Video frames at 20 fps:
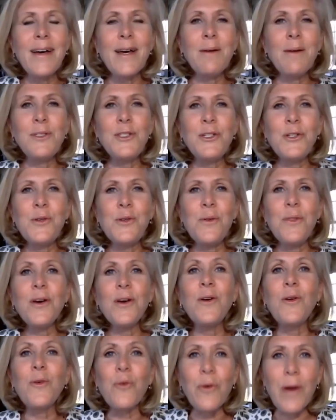Welcome to
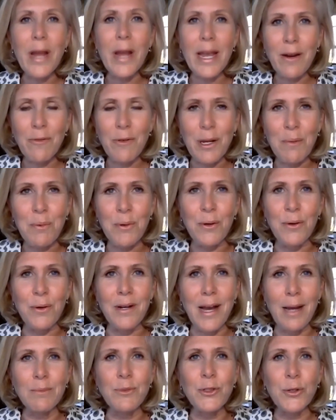The Great Reboot.
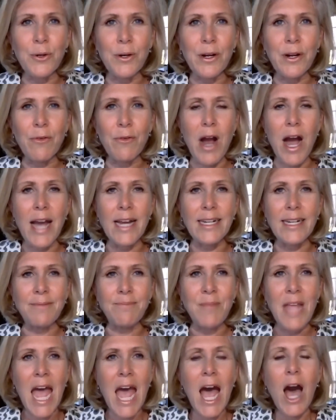I'm Tori Ryden.
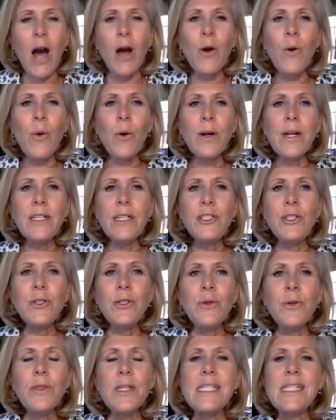According to
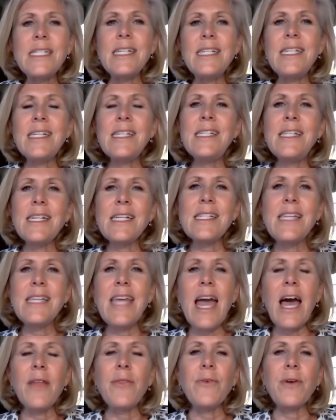the statistics
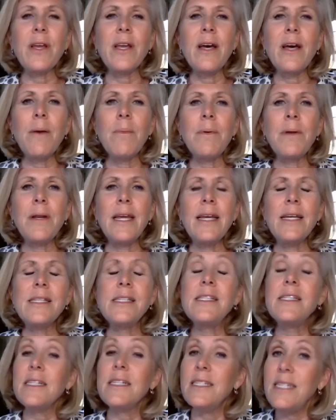gathering company
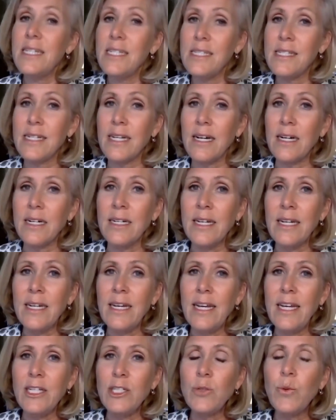Statista,
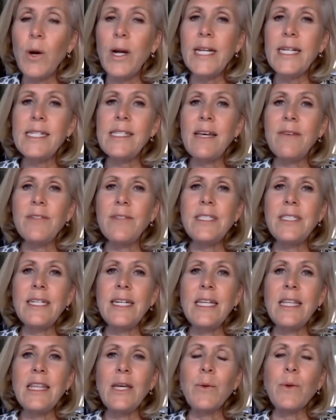in
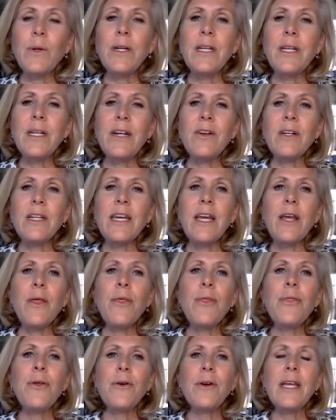2017, there were nearly
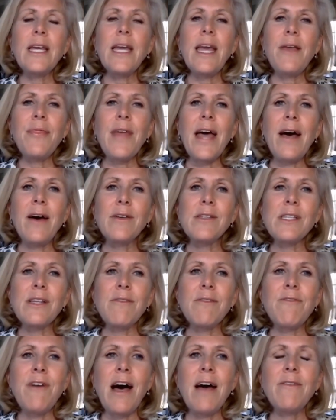
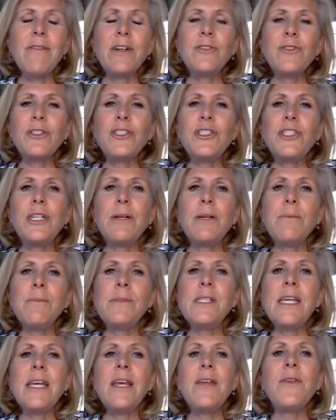38,500
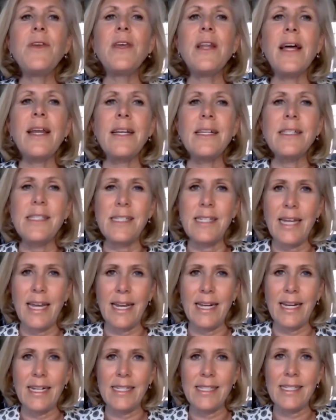gyms in the United
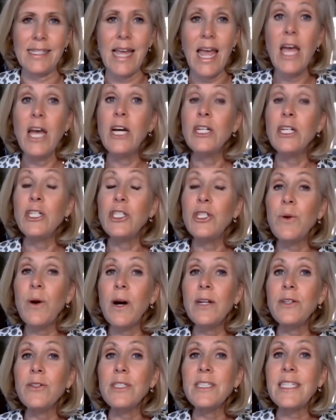States,
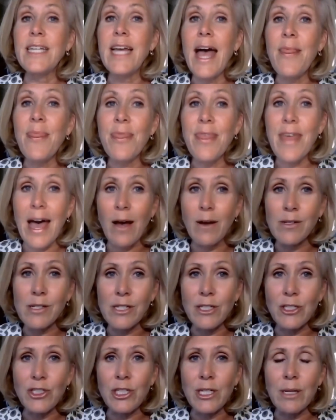
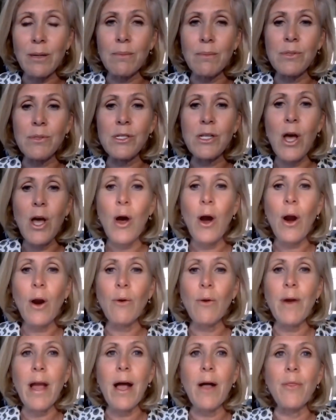210,000 gyms
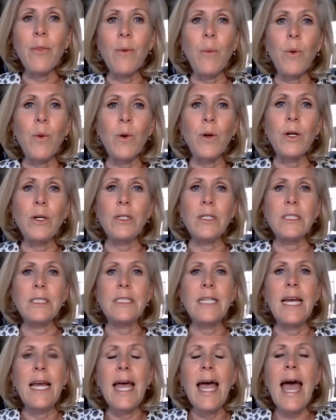around the
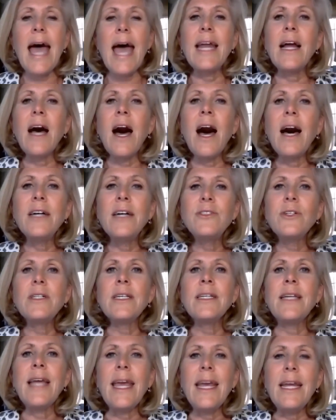world, and
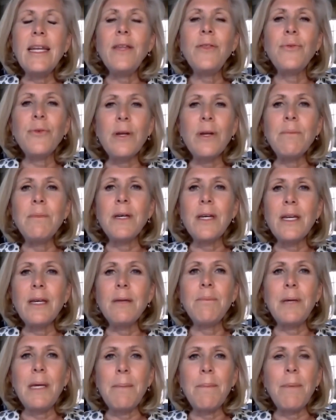183
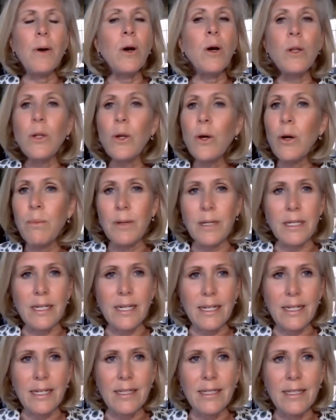million people
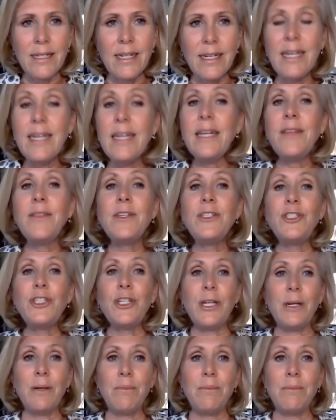globally hitting the
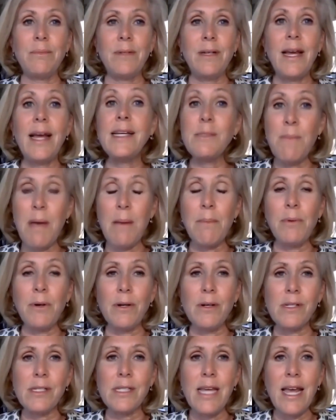gym as
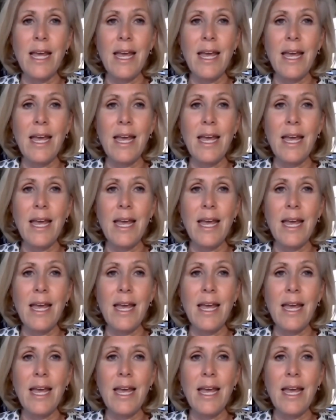members.